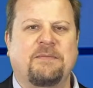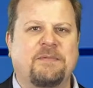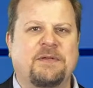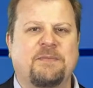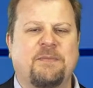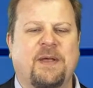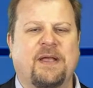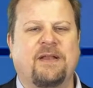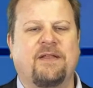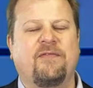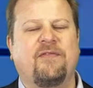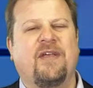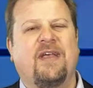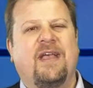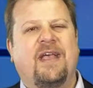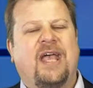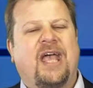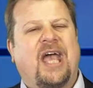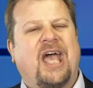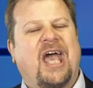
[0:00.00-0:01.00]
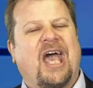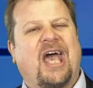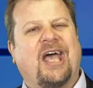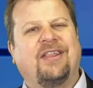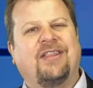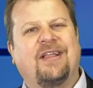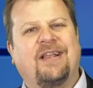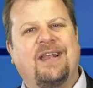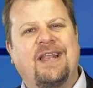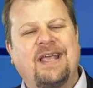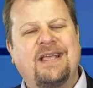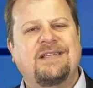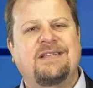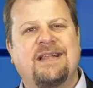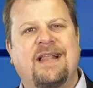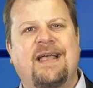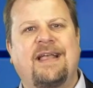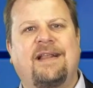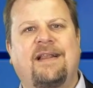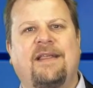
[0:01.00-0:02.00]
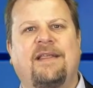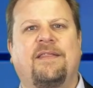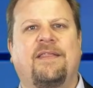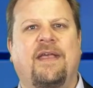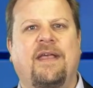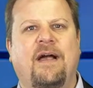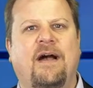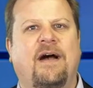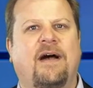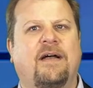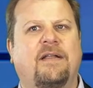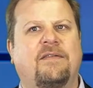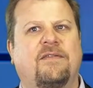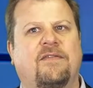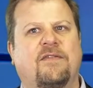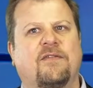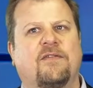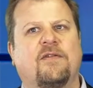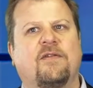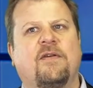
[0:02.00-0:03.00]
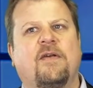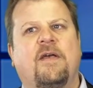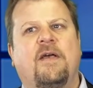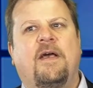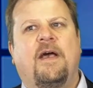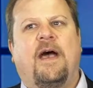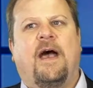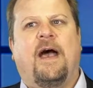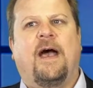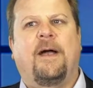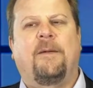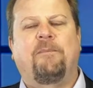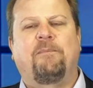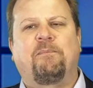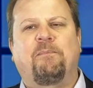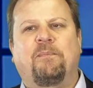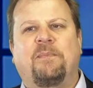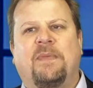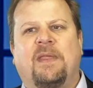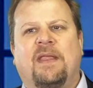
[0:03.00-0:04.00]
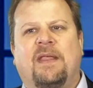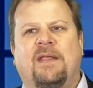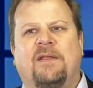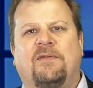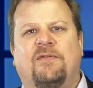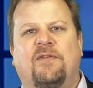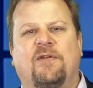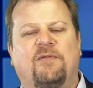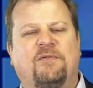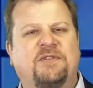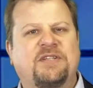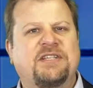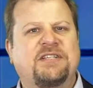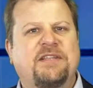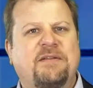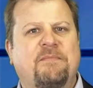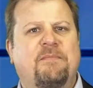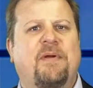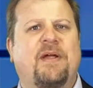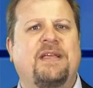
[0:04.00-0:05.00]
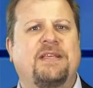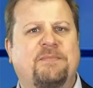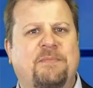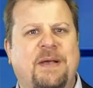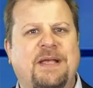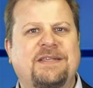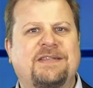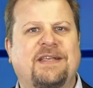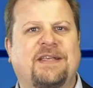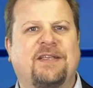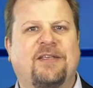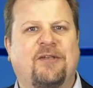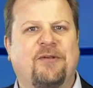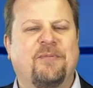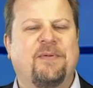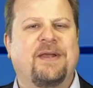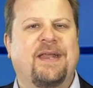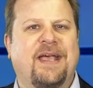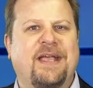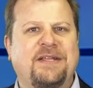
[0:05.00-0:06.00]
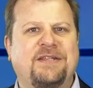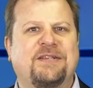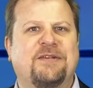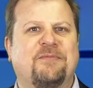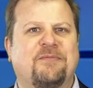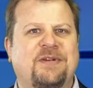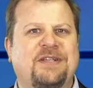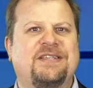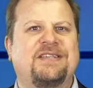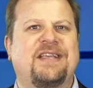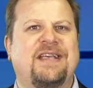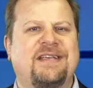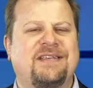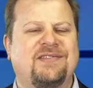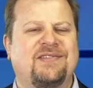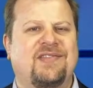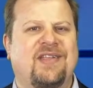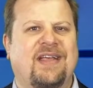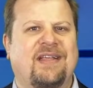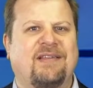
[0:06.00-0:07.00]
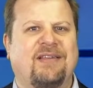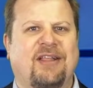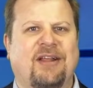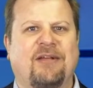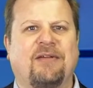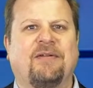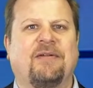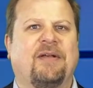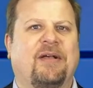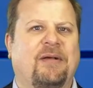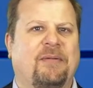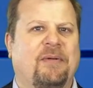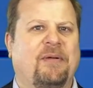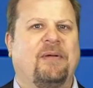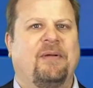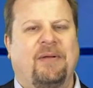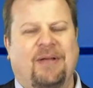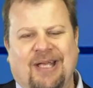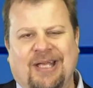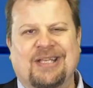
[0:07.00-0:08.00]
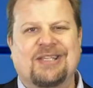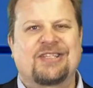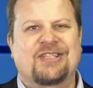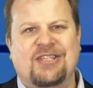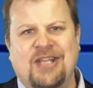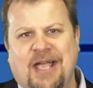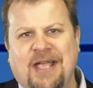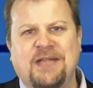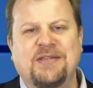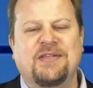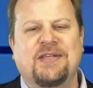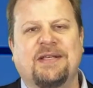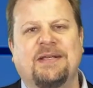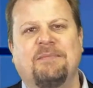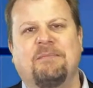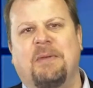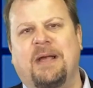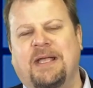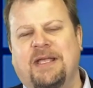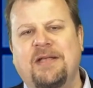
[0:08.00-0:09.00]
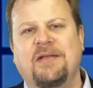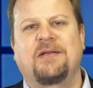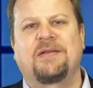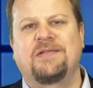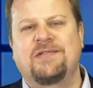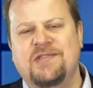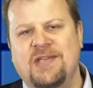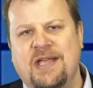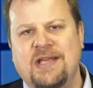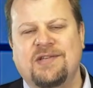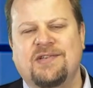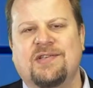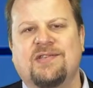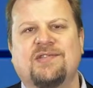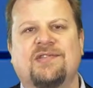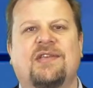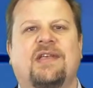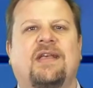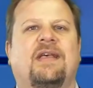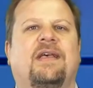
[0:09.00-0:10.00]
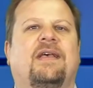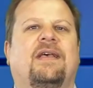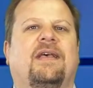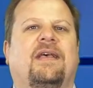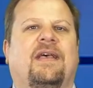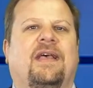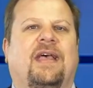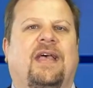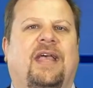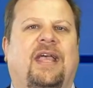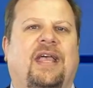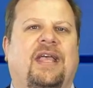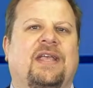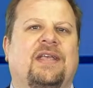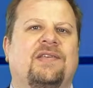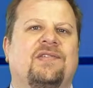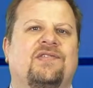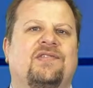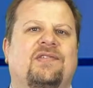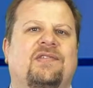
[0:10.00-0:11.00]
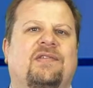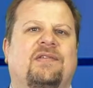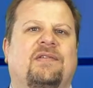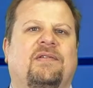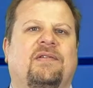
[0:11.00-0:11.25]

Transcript: perspective, and the less likely they are to just embrace basic human nature, which says that exchanging, making concessions is